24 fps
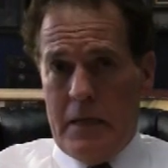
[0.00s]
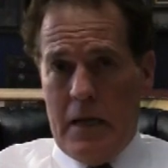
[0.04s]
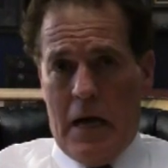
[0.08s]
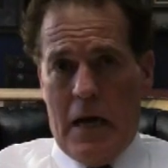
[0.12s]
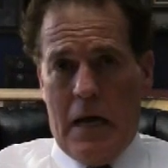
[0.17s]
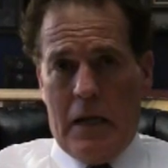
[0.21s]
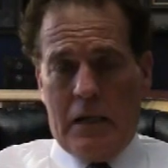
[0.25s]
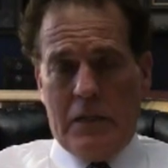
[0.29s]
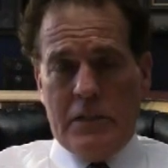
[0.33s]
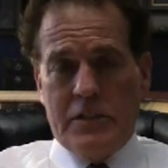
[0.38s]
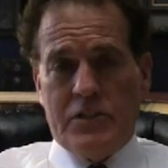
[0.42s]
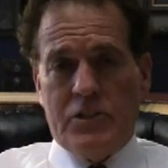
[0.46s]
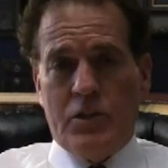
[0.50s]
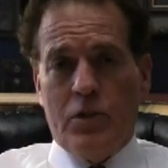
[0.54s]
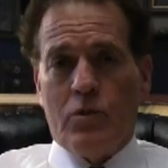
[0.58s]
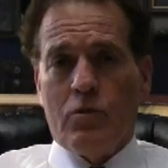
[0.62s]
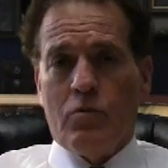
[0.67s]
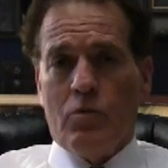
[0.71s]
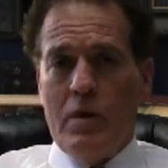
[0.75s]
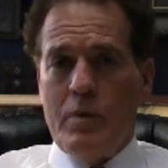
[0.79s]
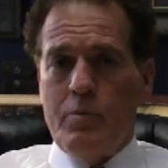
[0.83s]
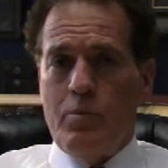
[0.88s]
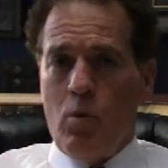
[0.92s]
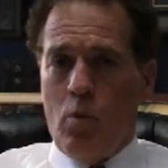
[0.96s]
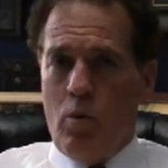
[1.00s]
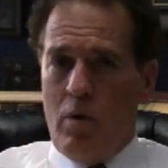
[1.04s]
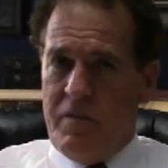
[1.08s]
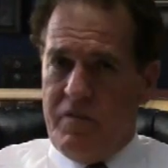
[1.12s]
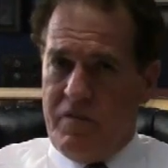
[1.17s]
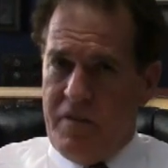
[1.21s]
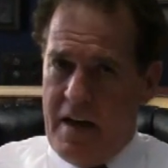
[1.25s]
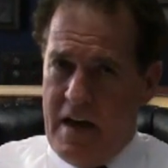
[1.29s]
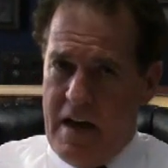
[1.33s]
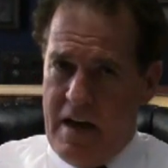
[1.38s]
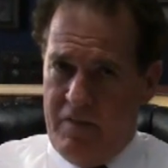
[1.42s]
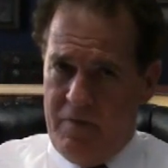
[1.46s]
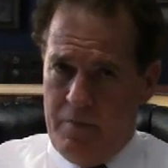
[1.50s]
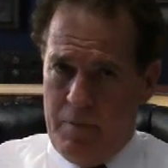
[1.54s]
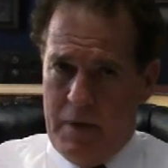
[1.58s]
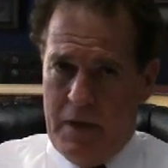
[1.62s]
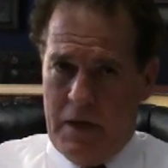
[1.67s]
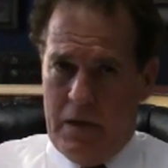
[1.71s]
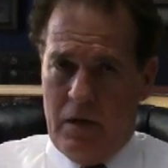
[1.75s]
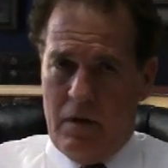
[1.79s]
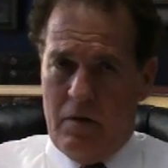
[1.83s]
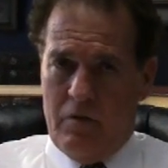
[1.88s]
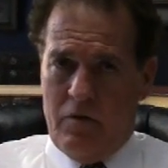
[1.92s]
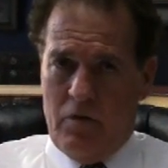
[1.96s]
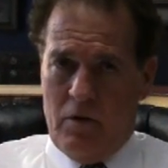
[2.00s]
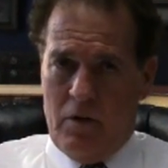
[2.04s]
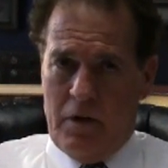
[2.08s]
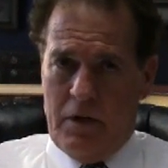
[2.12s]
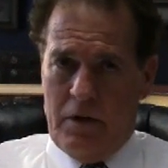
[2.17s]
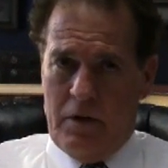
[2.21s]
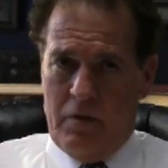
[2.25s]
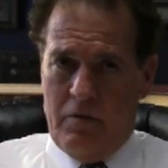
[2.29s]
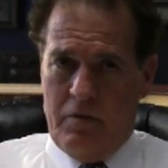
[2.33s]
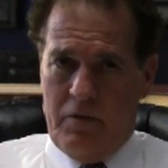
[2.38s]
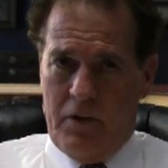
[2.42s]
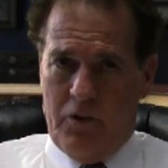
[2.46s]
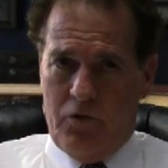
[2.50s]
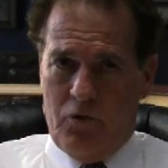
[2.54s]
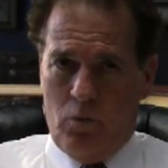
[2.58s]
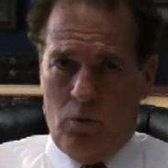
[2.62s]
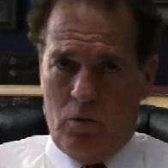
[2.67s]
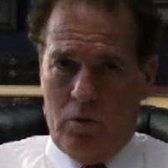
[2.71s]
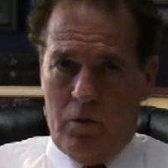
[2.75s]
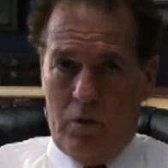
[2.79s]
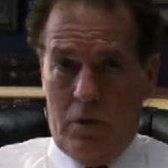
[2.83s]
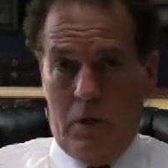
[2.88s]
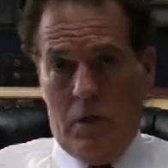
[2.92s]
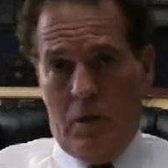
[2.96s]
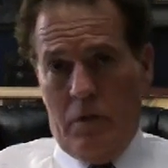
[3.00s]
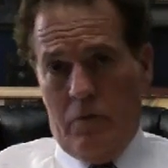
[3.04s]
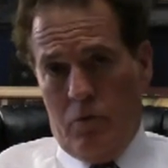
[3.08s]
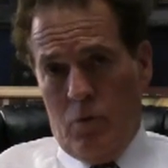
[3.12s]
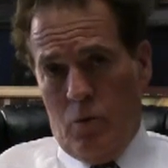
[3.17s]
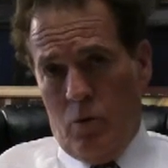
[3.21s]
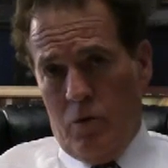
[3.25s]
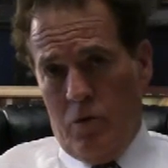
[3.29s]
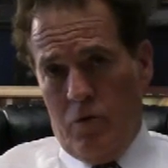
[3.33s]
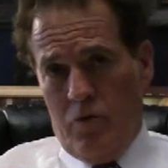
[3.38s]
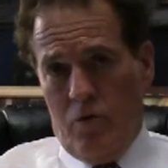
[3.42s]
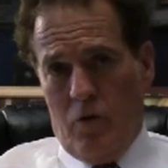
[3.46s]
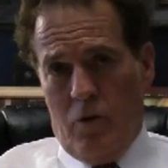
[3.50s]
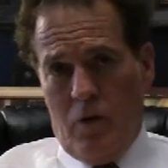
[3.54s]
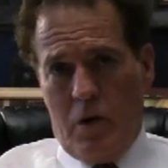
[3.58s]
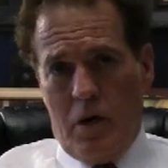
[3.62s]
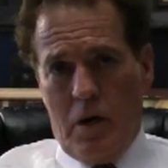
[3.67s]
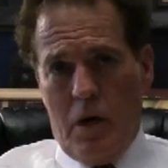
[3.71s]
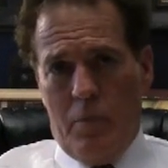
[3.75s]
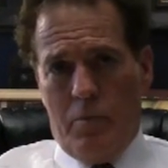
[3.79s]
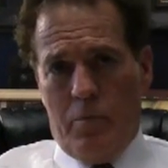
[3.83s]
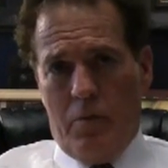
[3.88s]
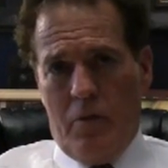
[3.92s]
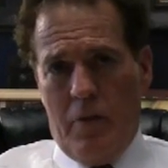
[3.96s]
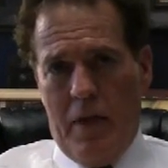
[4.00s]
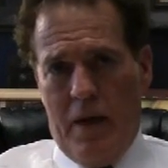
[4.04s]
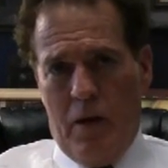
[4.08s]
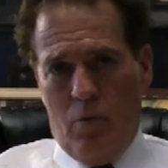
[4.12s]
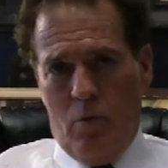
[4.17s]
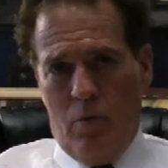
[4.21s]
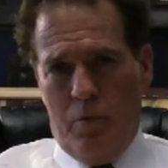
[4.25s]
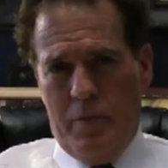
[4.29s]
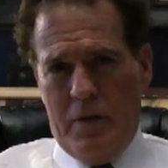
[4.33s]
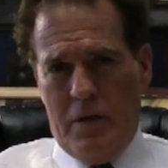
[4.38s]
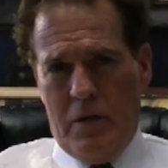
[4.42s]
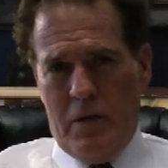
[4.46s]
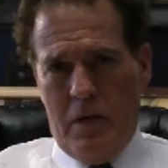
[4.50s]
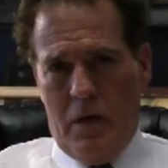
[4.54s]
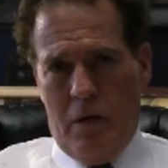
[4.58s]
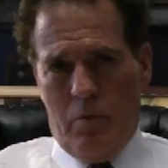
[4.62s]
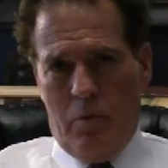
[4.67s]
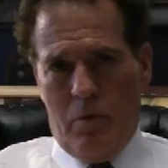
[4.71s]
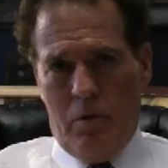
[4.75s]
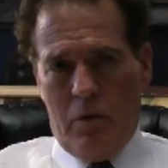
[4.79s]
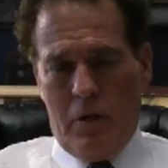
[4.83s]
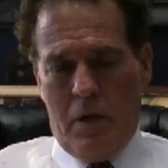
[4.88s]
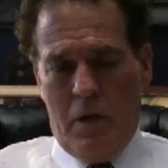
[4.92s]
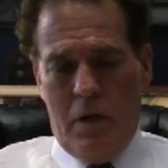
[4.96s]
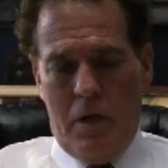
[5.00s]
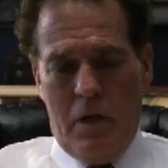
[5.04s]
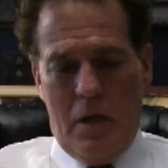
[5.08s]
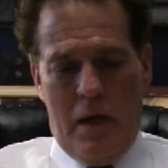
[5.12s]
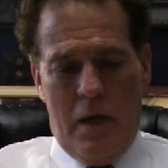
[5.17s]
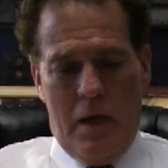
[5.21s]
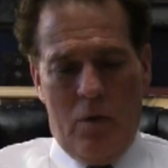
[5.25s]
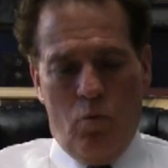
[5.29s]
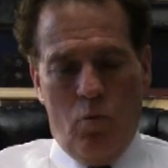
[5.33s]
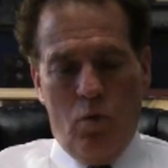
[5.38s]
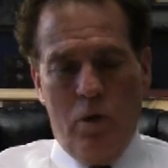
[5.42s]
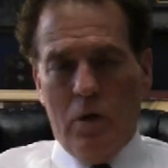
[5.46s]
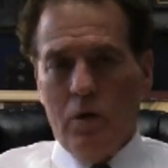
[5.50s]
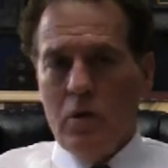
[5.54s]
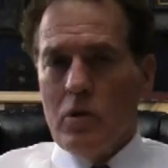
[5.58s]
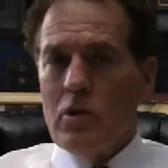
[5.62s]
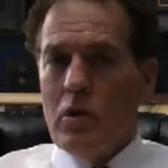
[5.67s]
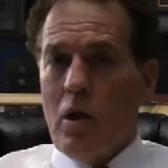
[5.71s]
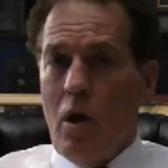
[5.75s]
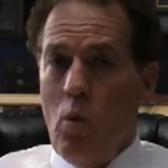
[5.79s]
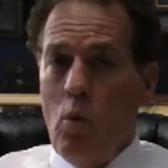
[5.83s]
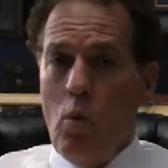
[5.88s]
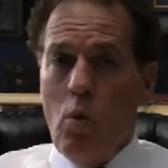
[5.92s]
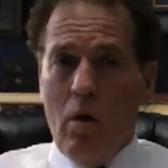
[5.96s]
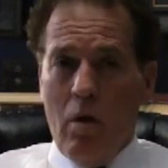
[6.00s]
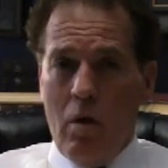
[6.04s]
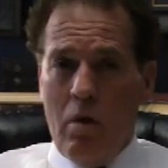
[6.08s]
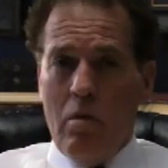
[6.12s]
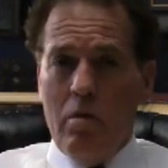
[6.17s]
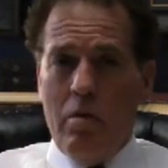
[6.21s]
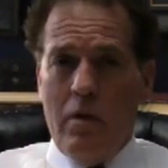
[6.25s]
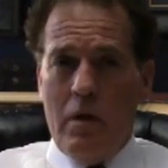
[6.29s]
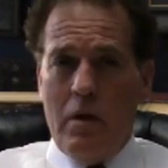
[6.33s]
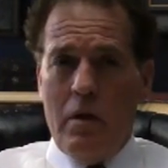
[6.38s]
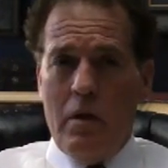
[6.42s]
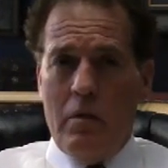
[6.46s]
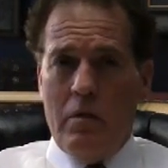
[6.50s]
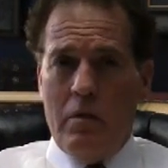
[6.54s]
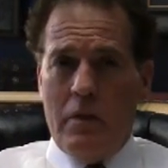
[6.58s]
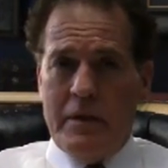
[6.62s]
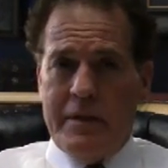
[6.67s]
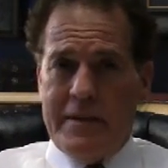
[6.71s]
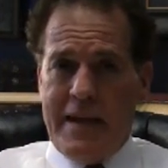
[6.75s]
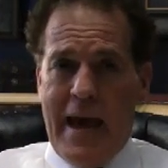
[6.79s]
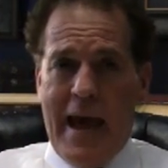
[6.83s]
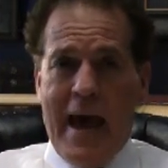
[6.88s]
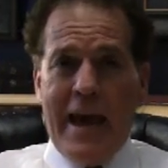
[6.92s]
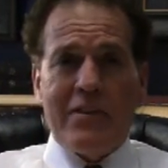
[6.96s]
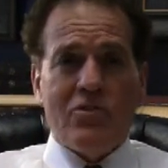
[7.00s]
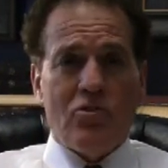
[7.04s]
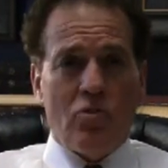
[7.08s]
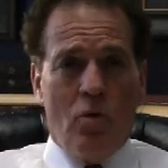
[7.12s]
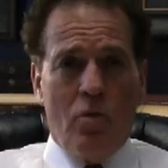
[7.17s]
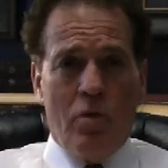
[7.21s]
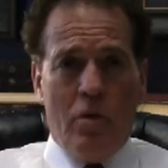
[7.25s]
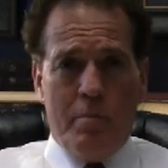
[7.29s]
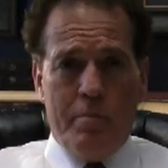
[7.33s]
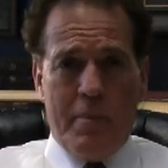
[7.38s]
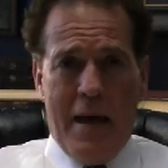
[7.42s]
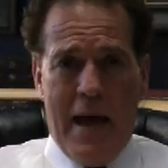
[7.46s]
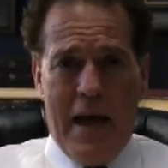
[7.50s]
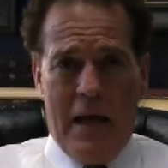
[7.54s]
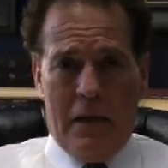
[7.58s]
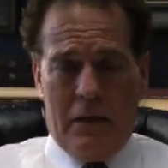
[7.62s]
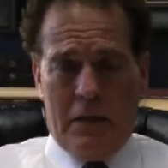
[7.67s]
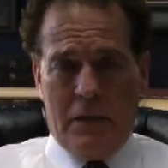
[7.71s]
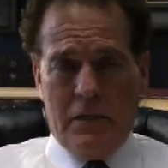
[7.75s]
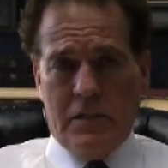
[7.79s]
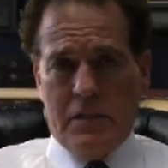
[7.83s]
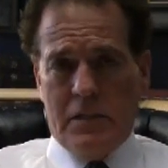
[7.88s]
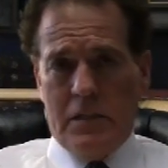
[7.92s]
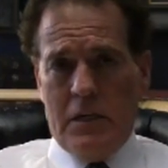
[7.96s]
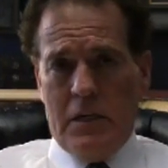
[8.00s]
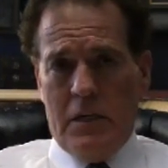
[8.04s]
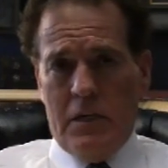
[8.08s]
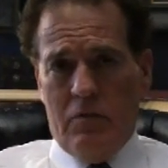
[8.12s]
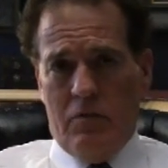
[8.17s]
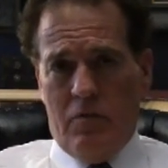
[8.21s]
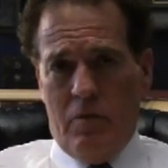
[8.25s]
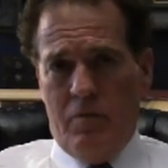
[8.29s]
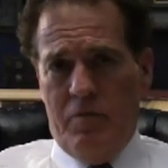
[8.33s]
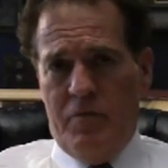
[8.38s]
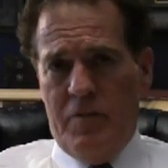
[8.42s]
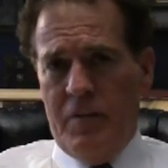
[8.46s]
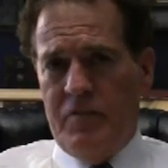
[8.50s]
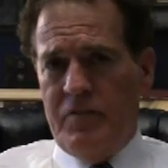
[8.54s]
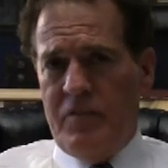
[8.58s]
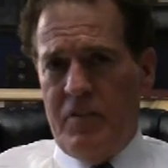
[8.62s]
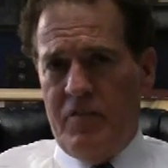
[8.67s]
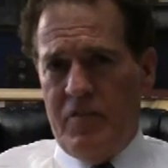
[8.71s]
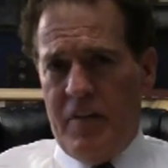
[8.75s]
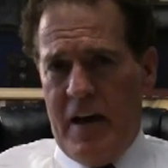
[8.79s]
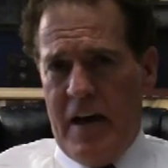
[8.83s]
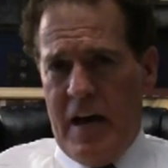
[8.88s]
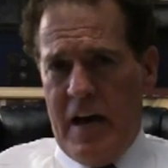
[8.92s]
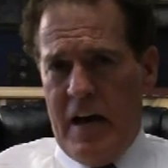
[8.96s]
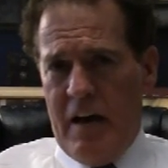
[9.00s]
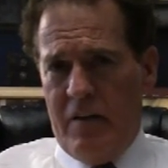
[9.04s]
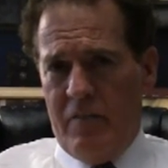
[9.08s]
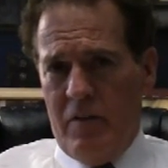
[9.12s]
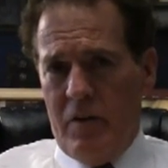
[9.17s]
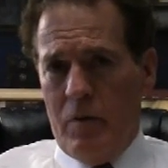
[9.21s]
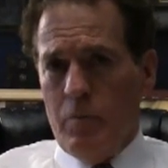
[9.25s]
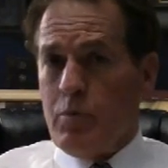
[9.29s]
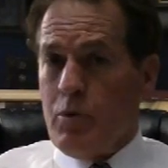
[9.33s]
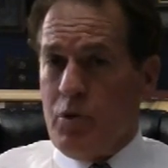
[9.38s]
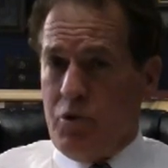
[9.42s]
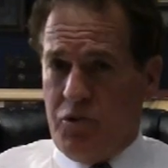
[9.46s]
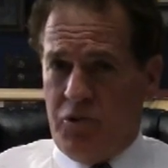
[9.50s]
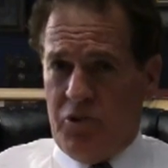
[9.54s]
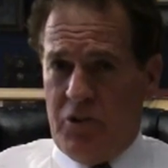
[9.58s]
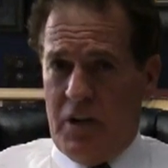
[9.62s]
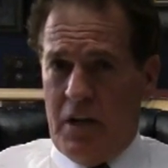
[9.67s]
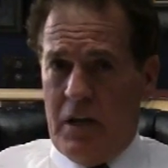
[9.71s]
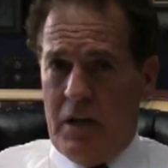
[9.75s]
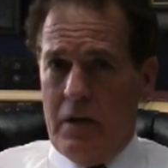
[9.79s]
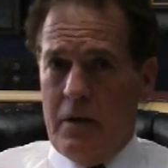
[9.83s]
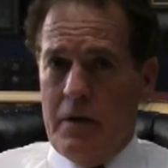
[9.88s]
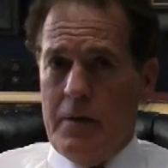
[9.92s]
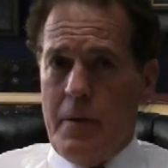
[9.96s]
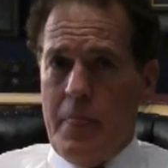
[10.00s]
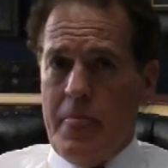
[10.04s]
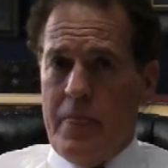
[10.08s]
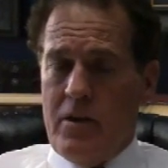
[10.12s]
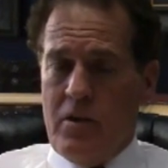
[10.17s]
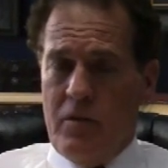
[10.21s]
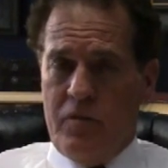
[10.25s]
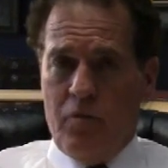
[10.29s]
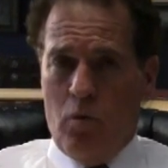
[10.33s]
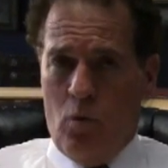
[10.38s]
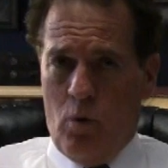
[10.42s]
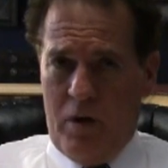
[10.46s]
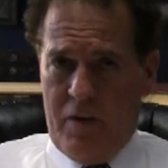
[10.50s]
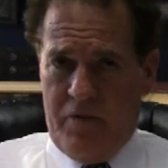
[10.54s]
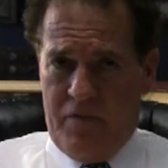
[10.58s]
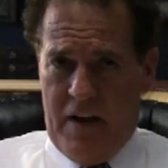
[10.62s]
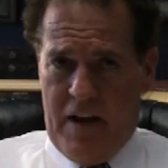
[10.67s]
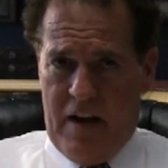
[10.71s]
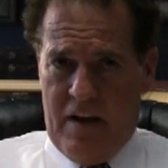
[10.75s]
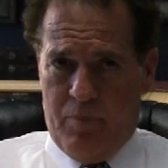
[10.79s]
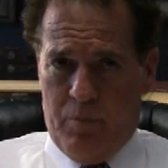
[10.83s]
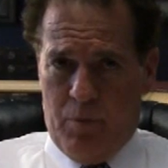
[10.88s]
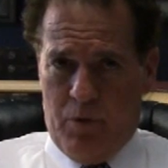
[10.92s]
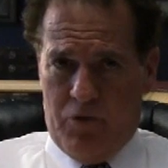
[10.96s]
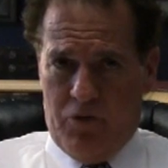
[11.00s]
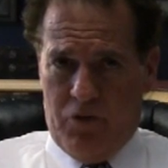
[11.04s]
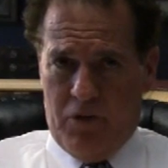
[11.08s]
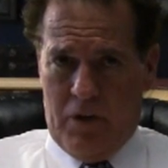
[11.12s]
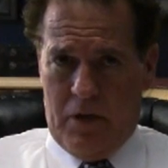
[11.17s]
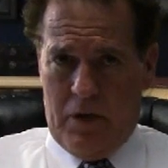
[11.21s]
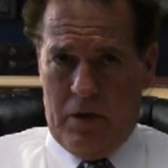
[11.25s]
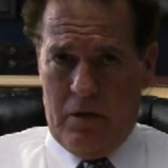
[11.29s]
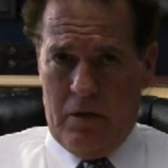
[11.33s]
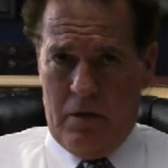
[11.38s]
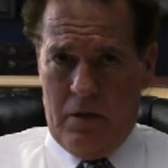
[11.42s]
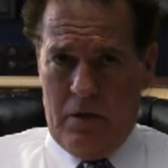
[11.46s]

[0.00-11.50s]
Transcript: to $3.5 million for an individual. Of course, for a couple, that would be doubled. And we'll lower the tax on the balance from 55% to 45%.